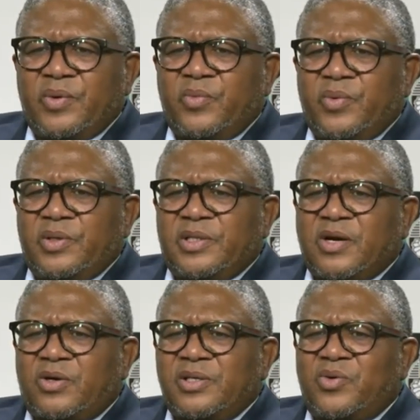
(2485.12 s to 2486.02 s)
The
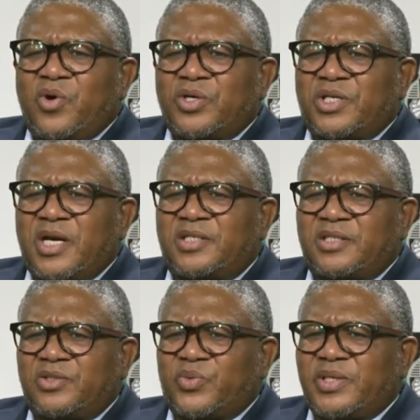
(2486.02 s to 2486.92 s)

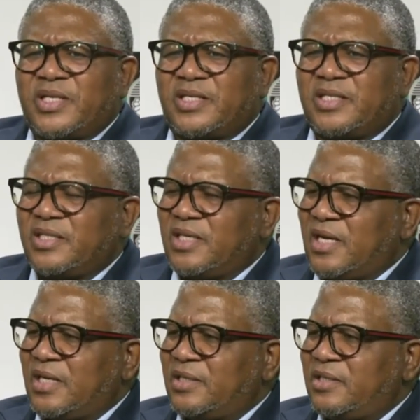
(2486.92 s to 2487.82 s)
negotiations with the
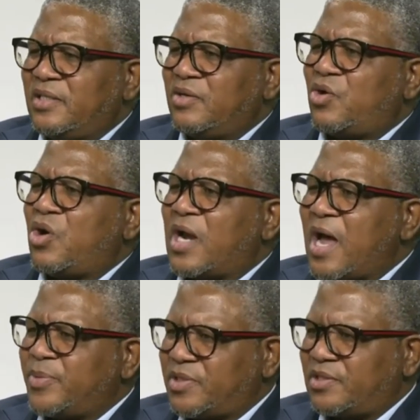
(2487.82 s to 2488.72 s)
DA
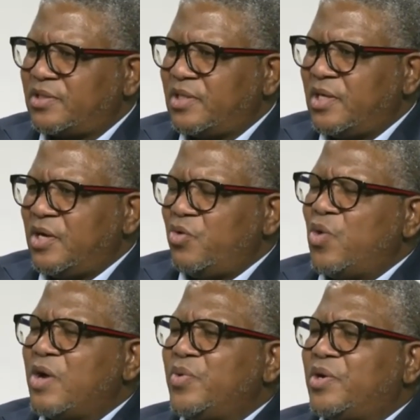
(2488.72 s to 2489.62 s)
collapsed
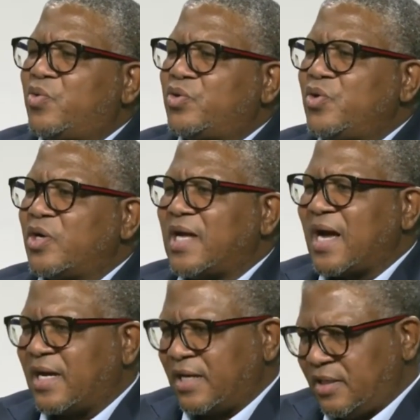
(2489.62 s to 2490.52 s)
when we could not
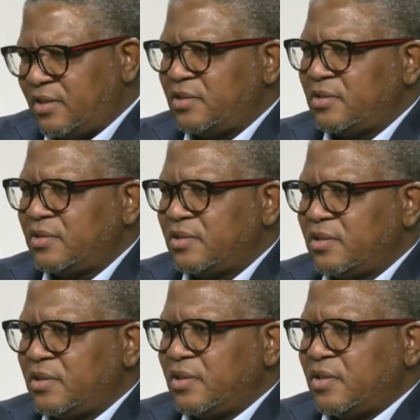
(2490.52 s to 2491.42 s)
agree
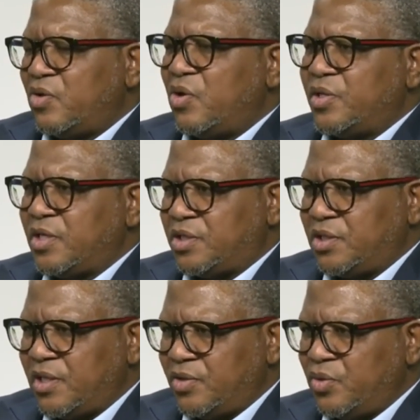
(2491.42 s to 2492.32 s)
on the
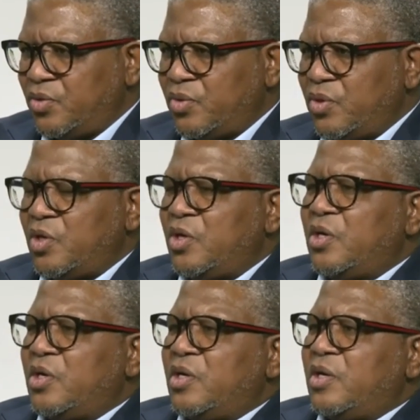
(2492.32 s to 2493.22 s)
GNU.
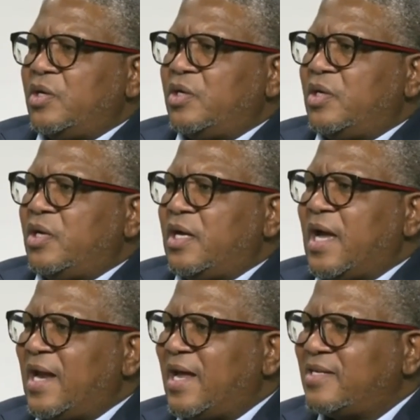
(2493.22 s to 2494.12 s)

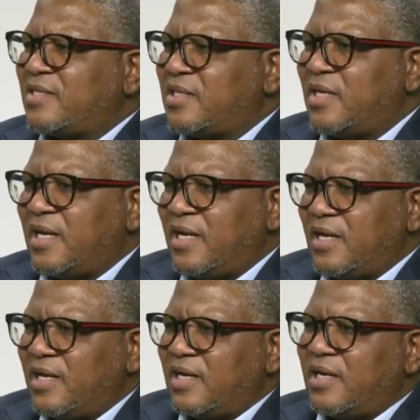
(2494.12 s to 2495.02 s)
Helen Zille
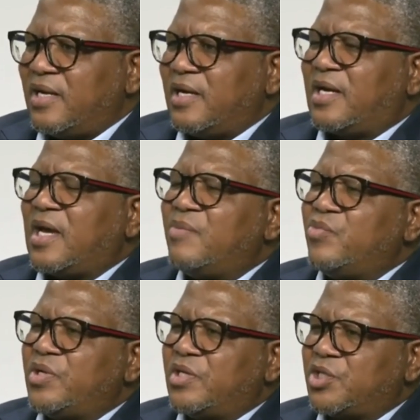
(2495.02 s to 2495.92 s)
came
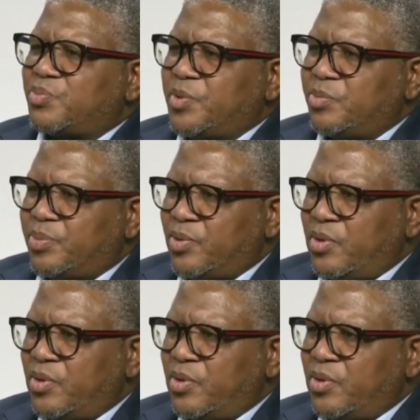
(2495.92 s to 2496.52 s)
with these people,